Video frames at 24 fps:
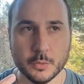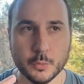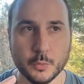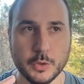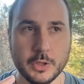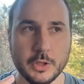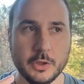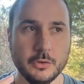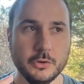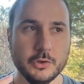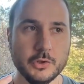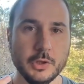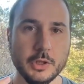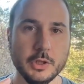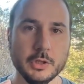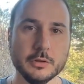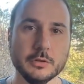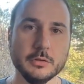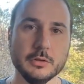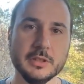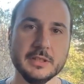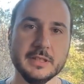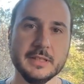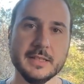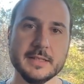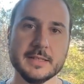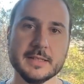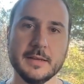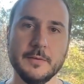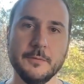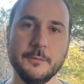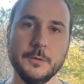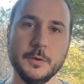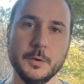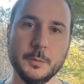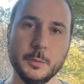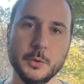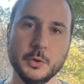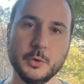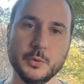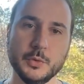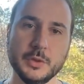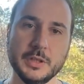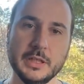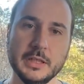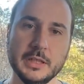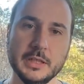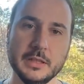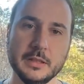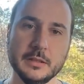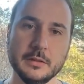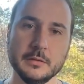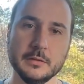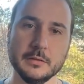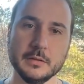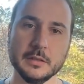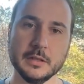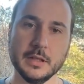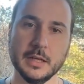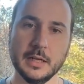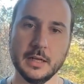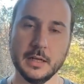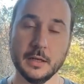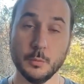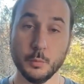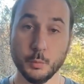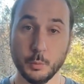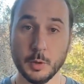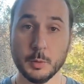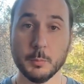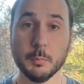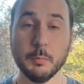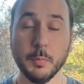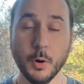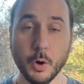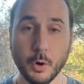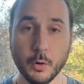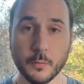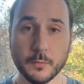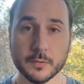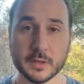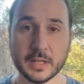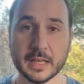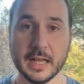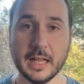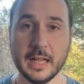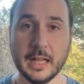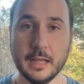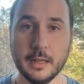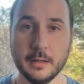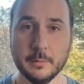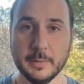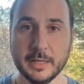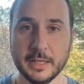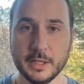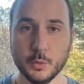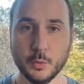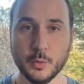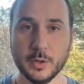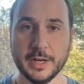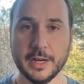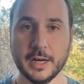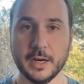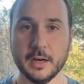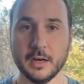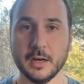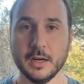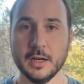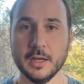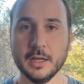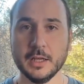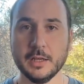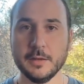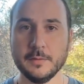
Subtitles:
We usually call this something between, both calm and aware.